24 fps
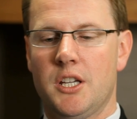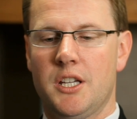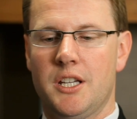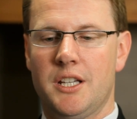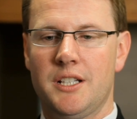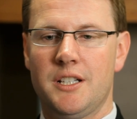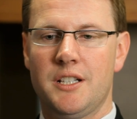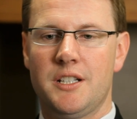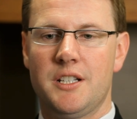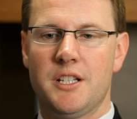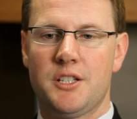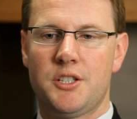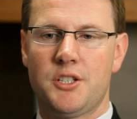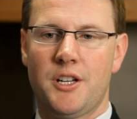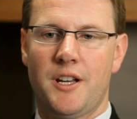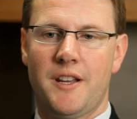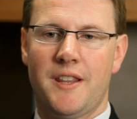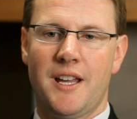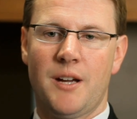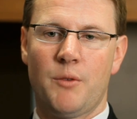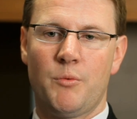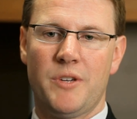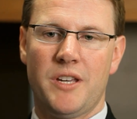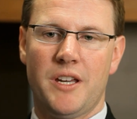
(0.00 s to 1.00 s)
In addition to
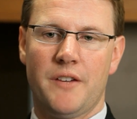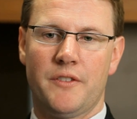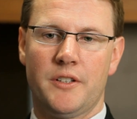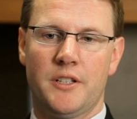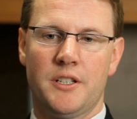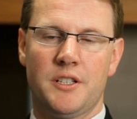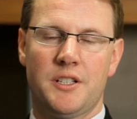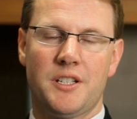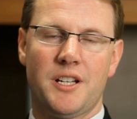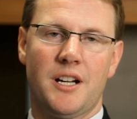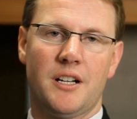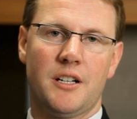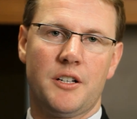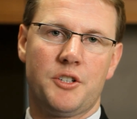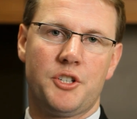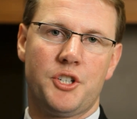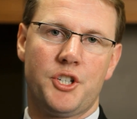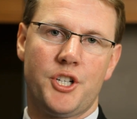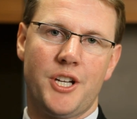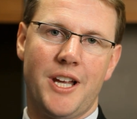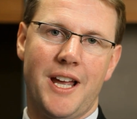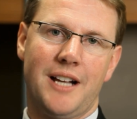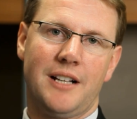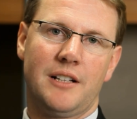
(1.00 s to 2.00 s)
that, we have an entire
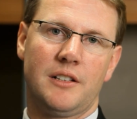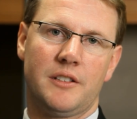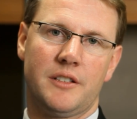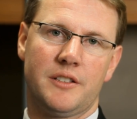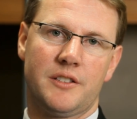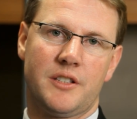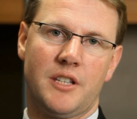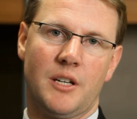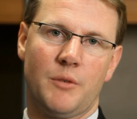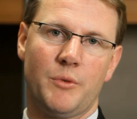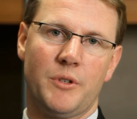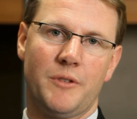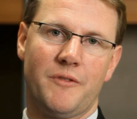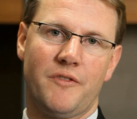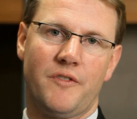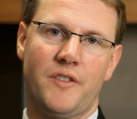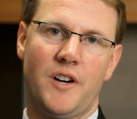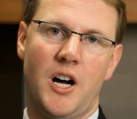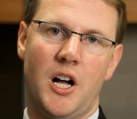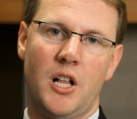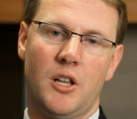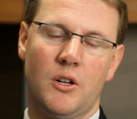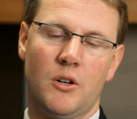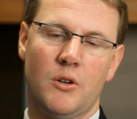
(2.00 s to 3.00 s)
checklist that we
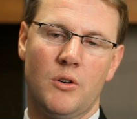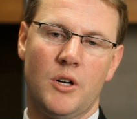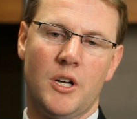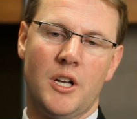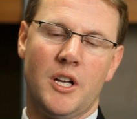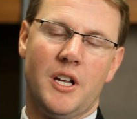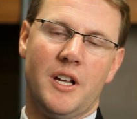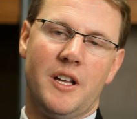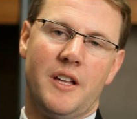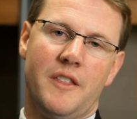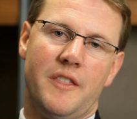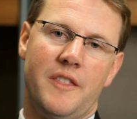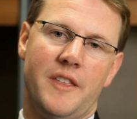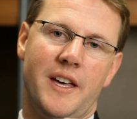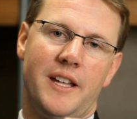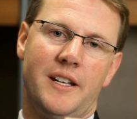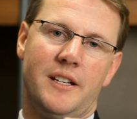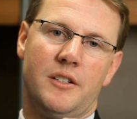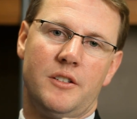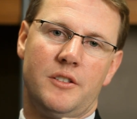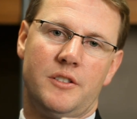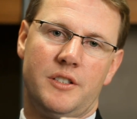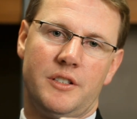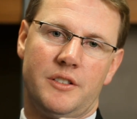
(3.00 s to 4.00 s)
follow
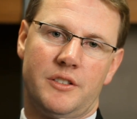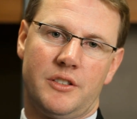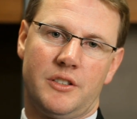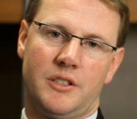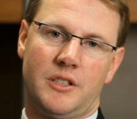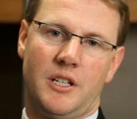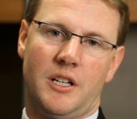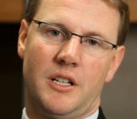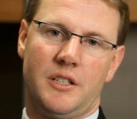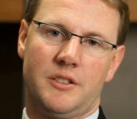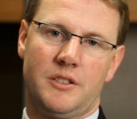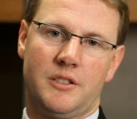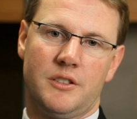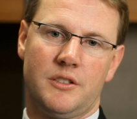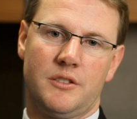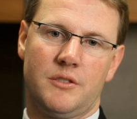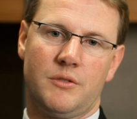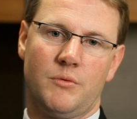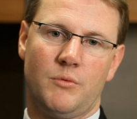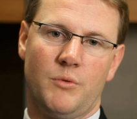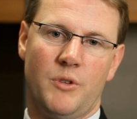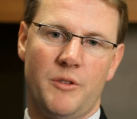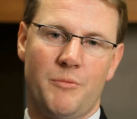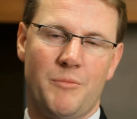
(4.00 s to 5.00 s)
that
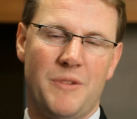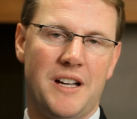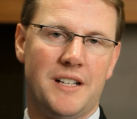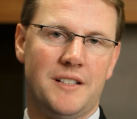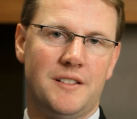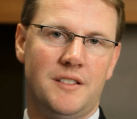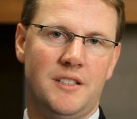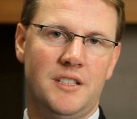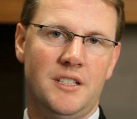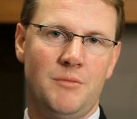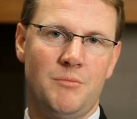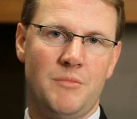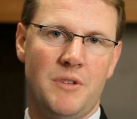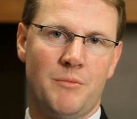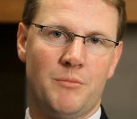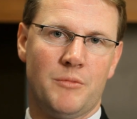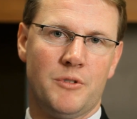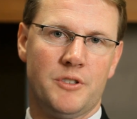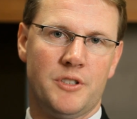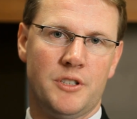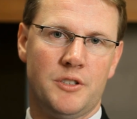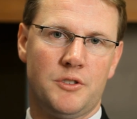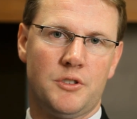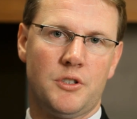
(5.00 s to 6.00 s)
discusses with my team
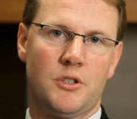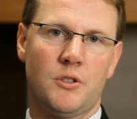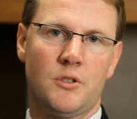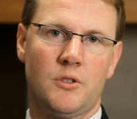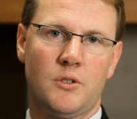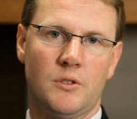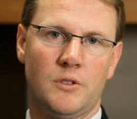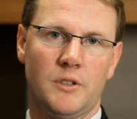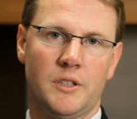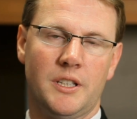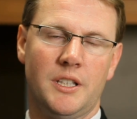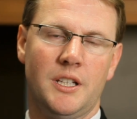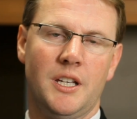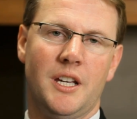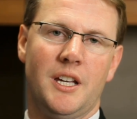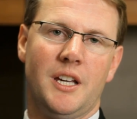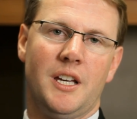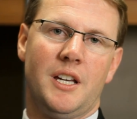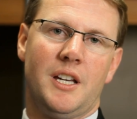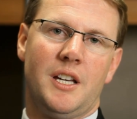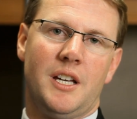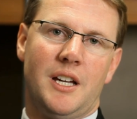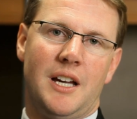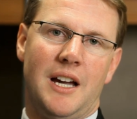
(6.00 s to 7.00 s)
members internally
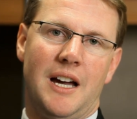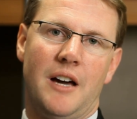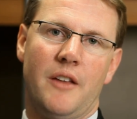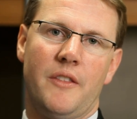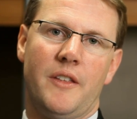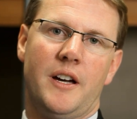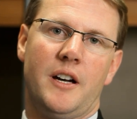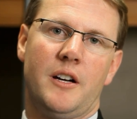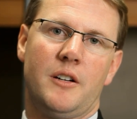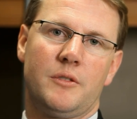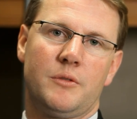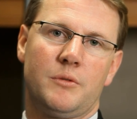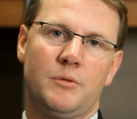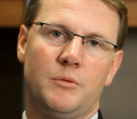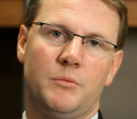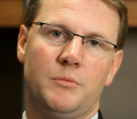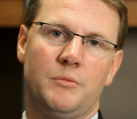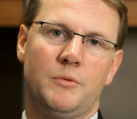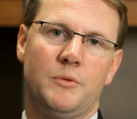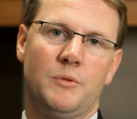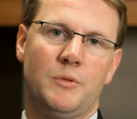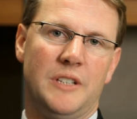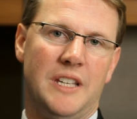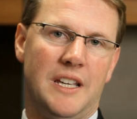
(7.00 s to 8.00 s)
how the house will
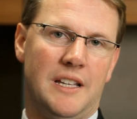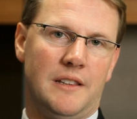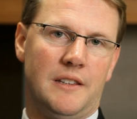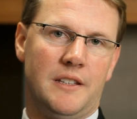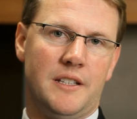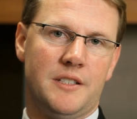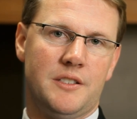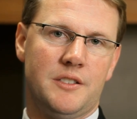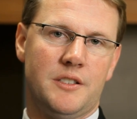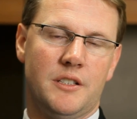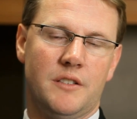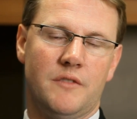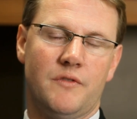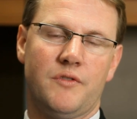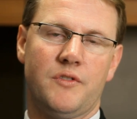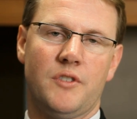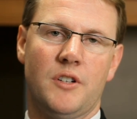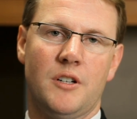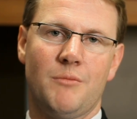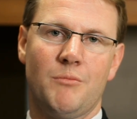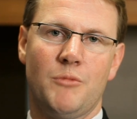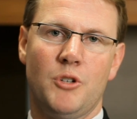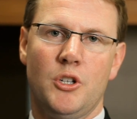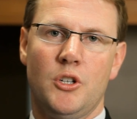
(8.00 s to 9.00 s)
get listed,
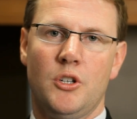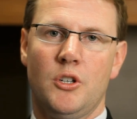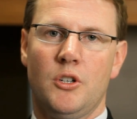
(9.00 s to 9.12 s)
from